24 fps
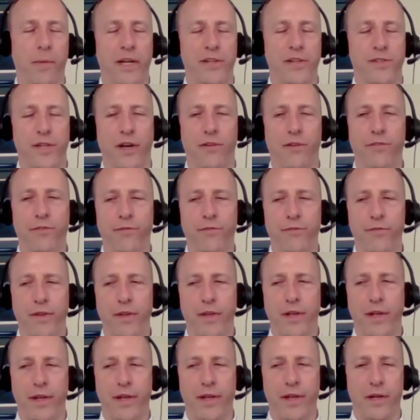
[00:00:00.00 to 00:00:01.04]
myself
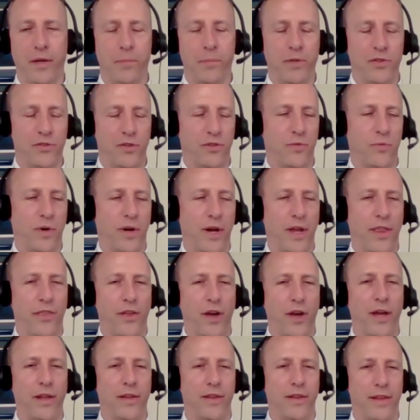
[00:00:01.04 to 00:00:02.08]
in a position where I
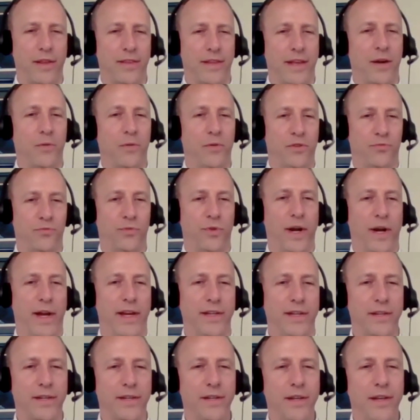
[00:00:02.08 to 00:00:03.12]
thought that that was
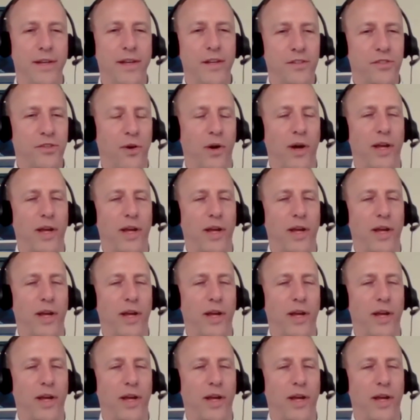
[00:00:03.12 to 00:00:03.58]
right. So